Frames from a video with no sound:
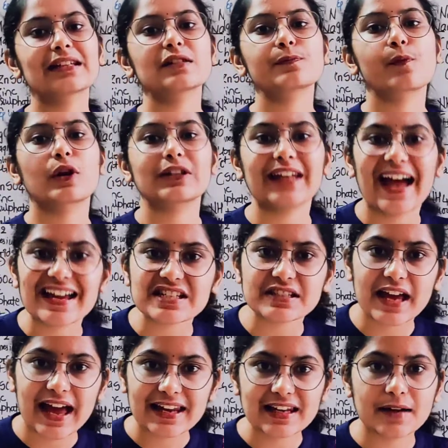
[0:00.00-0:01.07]
this potash
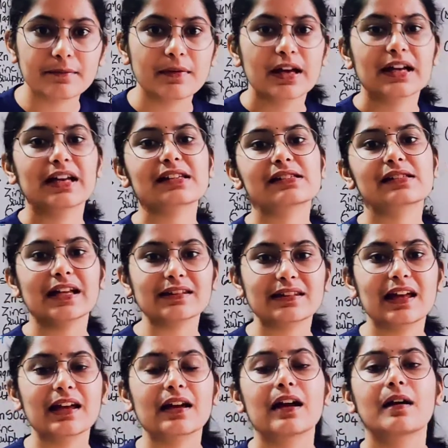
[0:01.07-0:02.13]
alum is
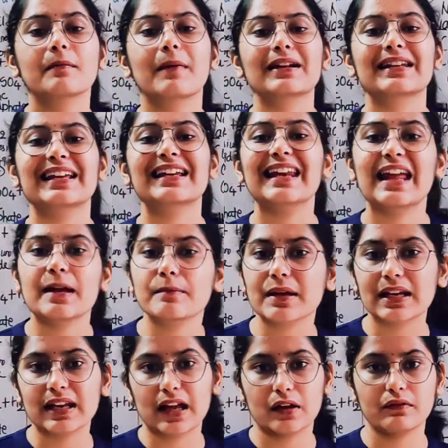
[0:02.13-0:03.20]
nothing but in
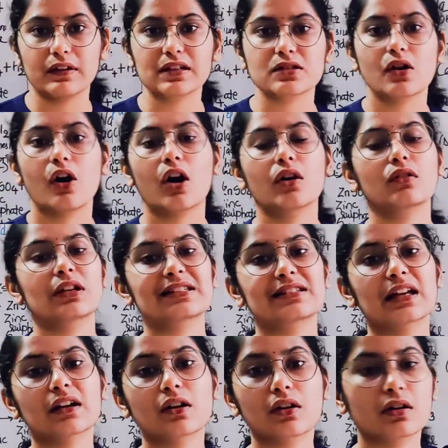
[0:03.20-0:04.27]
layman language, or is
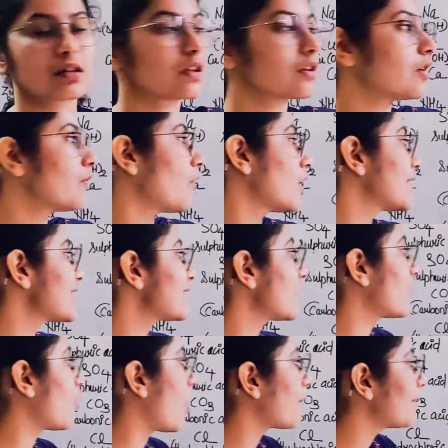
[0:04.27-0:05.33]
the, what is
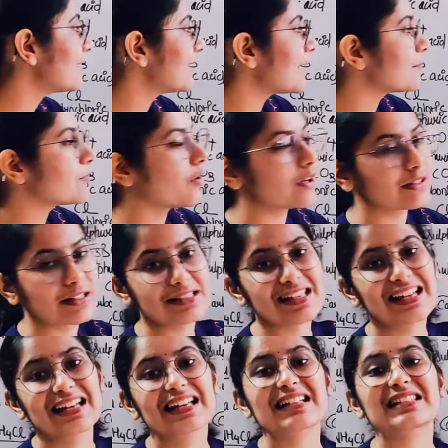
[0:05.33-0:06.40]
the common name for this
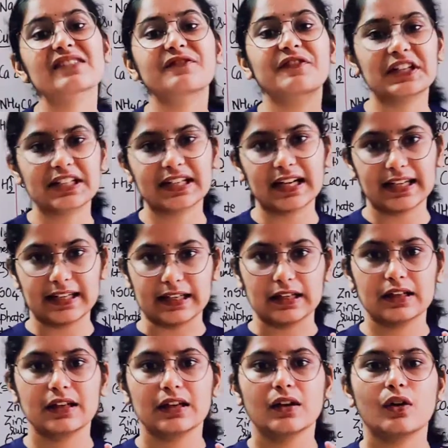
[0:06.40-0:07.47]
is fitkari.
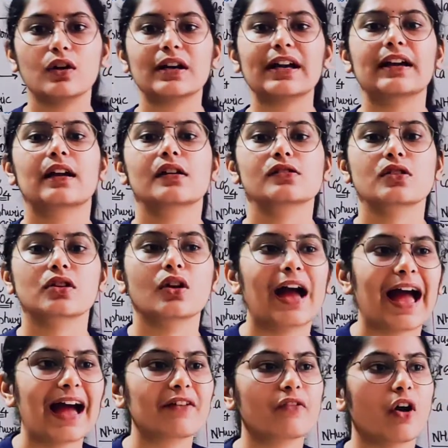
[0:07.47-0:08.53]
Okay, so you
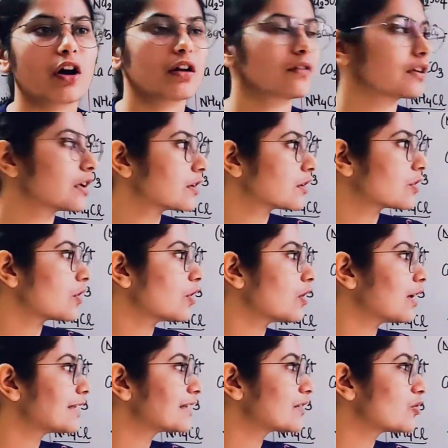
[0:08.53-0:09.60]
have all,
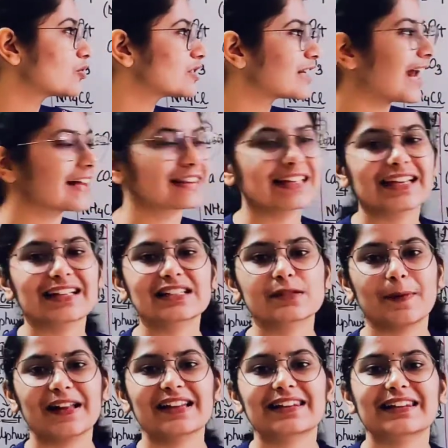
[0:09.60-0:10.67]
in Gujarati it
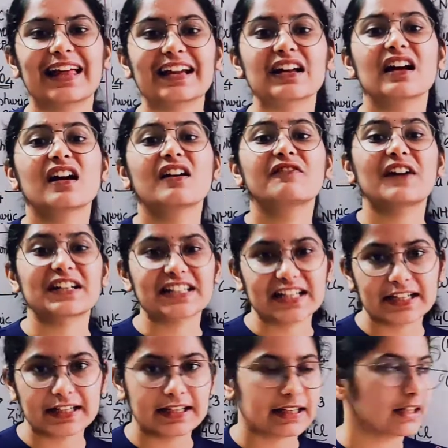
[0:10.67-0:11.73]
spells like
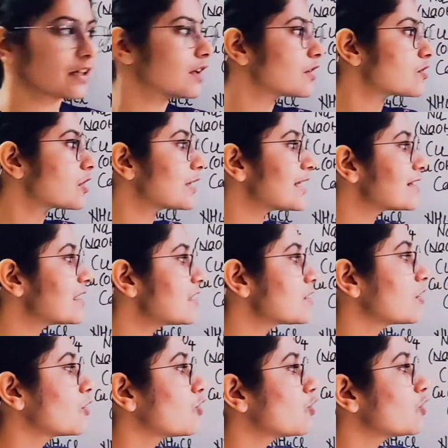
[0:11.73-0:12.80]
fatakri. So this
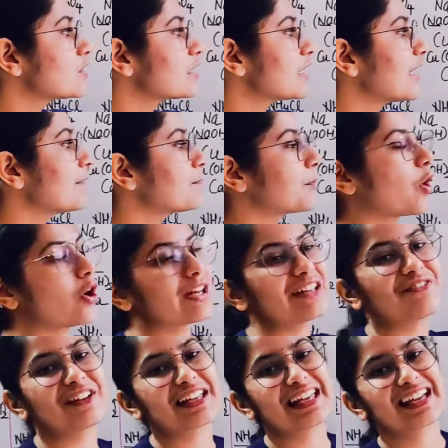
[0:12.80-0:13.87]
is used in
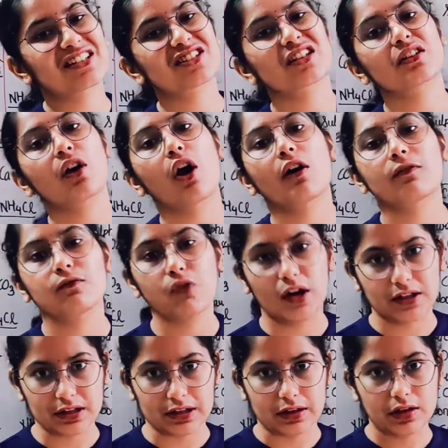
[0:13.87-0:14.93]
purification of
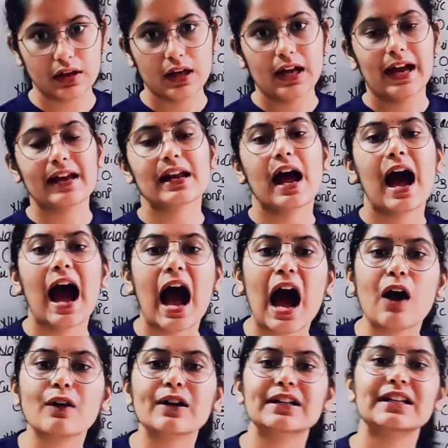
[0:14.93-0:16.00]
water. And
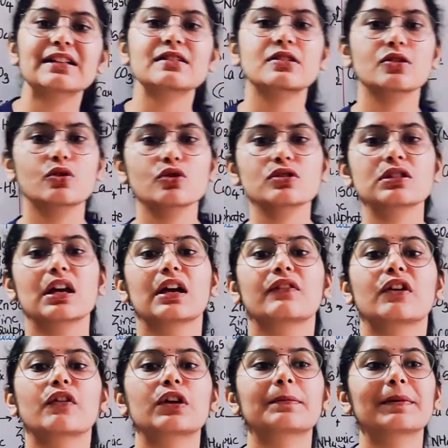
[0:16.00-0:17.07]
how it is used,
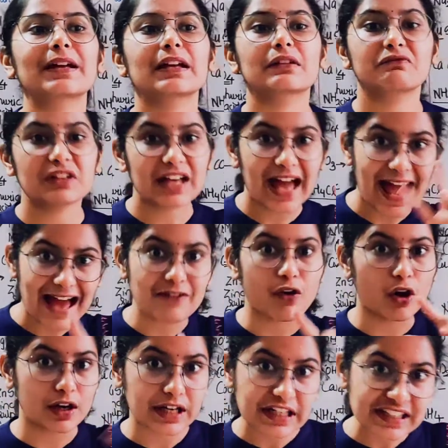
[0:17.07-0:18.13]
we have
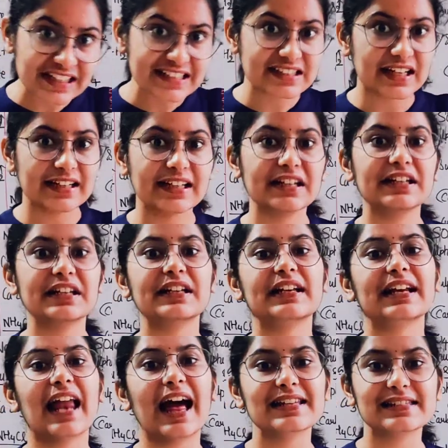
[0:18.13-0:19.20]
already studied in
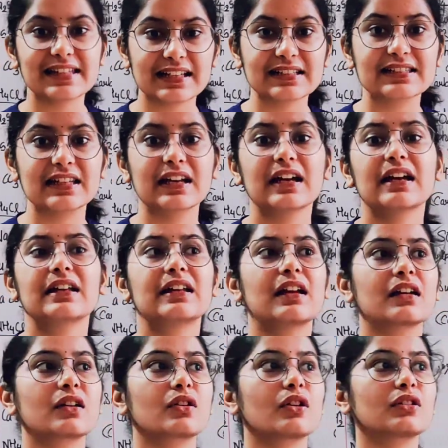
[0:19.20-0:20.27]
class 6.
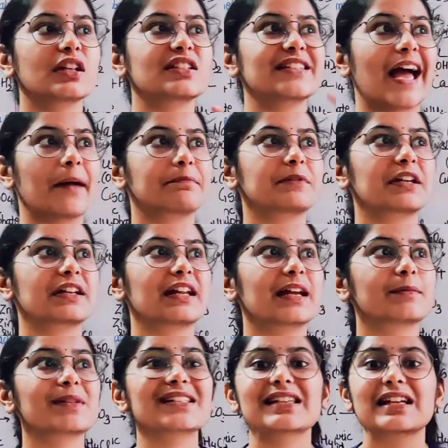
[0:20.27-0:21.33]
The chapter
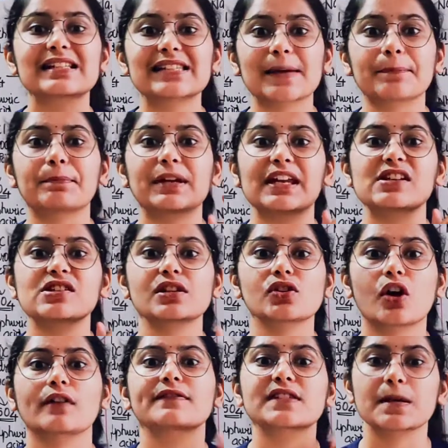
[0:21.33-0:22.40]
name is separation
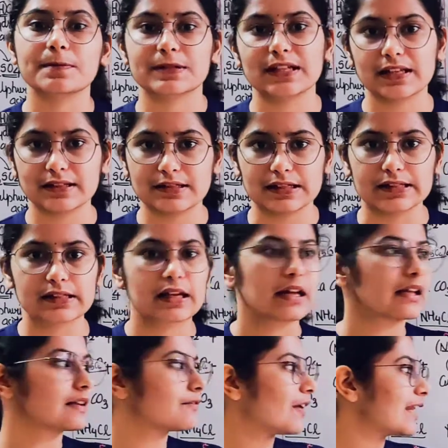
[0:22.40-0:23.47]
of substances,
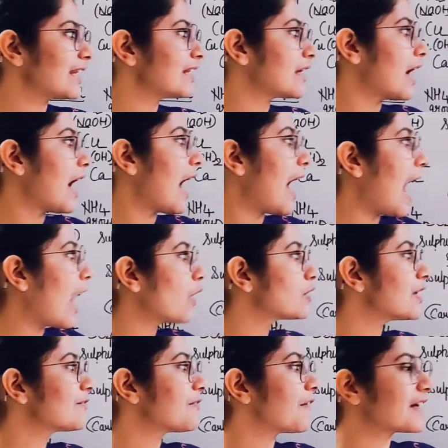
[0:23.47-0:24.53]
wherein how
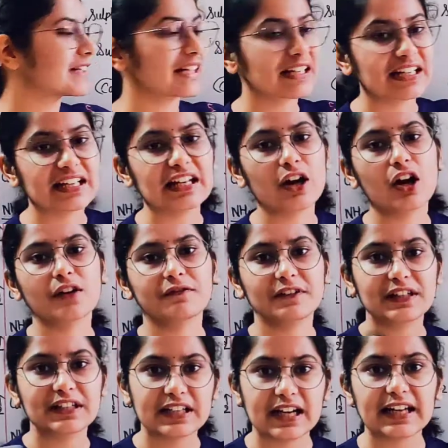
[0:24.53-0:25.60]
the fatakri or
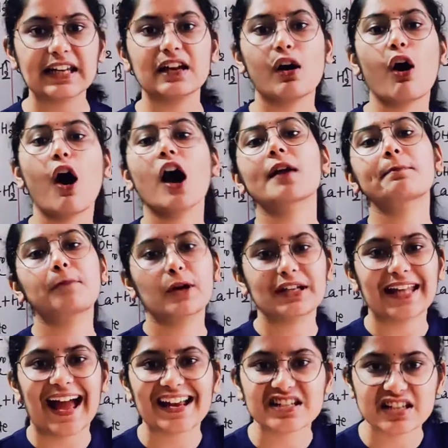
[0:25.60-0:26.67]
fitkari or
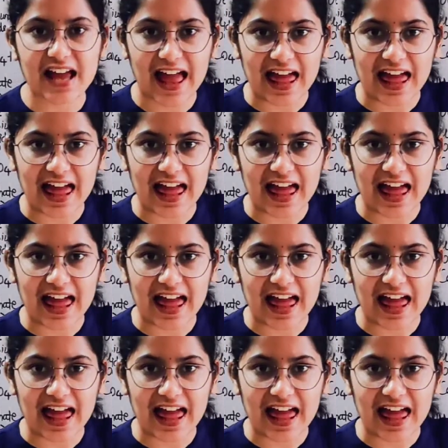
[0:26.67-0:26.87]
potash